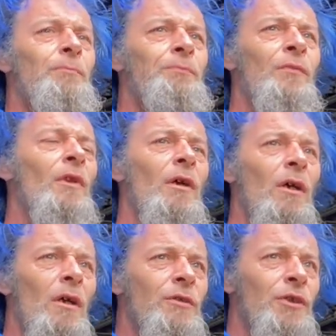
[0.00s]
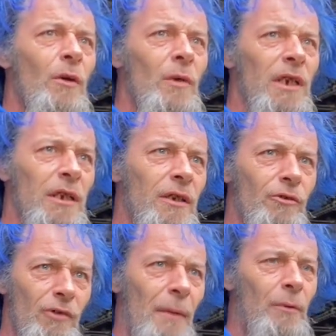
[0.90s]
Oh, was that it? So we needed to
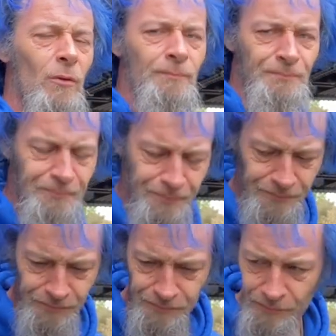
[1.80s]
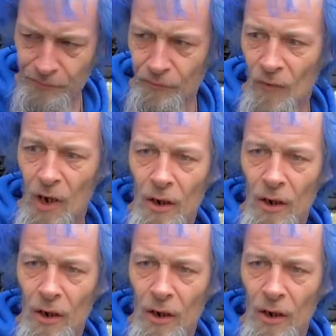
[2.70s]
grapple. Ah, fair.